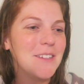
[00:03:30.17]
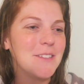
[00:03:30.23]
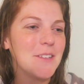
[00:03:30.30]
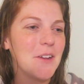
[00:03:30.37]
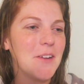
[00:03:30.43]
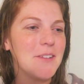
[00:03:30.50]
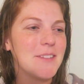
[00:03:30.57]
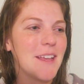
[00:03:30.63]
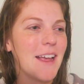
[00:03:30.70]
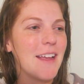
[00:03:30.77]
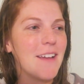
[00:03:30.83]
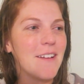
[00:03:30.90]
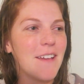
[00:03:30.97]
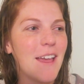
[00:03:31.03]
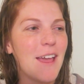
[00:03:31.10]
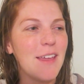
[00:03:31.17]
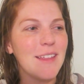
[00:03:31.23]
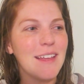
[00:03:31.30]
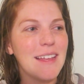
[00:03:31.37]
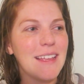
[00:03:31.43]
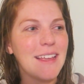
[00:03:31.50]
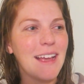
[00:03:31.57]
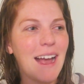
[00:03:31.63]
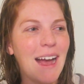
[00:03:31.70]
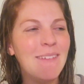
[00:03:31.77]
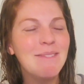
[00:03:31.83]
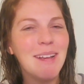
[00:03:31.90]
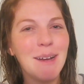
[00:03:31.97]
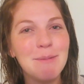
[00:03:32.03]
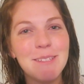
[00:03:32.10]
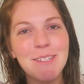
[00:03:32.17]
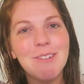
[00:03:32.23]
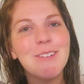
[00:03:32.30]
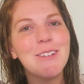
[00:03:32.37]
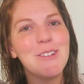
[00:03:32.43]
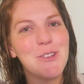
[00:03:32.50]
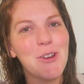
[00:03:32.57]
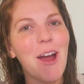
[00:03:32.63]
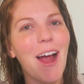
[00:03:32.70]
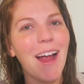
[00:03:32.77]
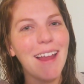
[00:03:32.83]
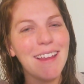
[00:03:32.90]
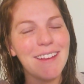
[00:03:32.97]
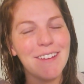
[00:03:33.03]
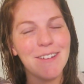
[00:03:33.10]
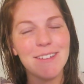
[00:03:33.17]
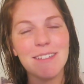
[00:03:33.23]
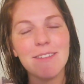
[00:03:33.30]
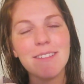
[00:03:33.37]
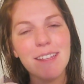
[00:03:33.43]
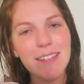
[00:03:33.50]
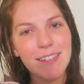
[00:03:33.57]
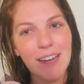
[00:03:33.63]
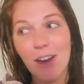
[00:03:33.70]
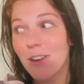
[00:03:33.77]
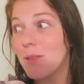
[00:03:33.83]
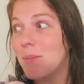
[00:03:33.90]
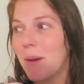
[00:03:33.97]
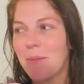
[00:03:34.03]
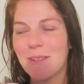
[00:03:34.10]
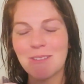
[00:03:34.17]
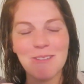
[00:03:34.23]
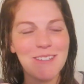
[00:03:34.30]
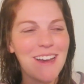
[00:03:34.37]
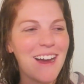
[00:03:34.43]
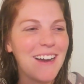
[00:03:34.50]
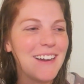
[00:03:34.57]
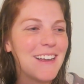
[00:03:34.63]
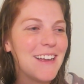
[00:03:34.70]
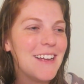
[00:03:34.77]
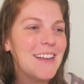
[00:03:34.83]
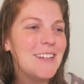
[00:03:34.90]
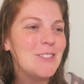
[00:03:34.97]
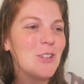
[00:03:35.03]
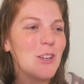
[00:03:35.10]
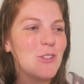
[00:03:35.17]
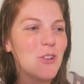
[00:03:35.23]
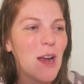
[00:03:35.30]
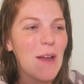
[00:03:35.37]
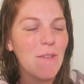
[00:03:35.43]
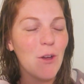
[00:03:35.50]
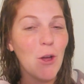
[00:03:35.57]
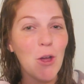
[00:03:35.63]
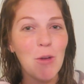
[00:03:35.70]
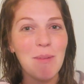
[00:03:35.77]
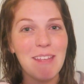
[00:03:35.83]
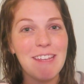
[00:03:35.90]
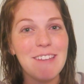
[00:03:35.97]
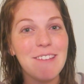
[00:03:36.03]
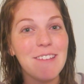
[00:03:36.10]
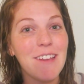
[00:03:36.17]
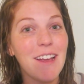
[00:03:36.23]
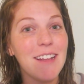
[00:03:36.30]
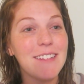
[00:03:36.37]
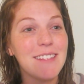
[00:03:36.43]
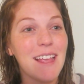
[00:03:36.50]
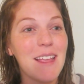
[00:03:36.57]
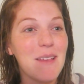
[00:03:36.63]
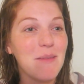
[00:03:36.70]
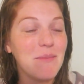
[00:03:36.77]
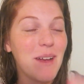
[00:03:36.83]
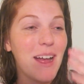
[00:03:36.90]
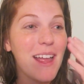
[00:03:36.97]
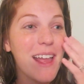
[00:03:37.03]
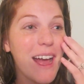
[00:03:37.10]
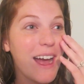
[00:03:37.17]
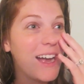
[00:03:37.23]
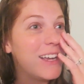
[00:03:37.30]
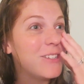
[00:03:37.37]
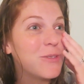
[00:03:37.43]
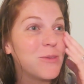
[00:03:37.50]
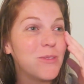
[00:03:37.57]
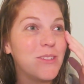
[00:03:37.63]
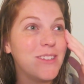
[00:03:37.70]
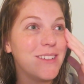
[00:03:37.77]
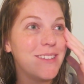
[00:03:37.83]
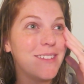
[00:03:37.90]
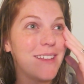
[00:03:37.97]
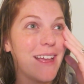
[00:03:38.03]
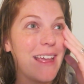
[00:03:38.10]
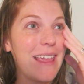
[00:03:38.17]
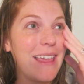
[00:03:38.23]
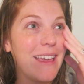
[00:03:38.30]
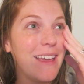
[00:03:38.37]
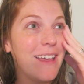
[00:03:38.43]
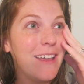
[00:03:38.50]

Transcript: So I was like, okay, like, I'm, I'm still gonna try, you know, cause I was getting tired, the puppies were tired. So I drive home and you guys, like, my eyes were just like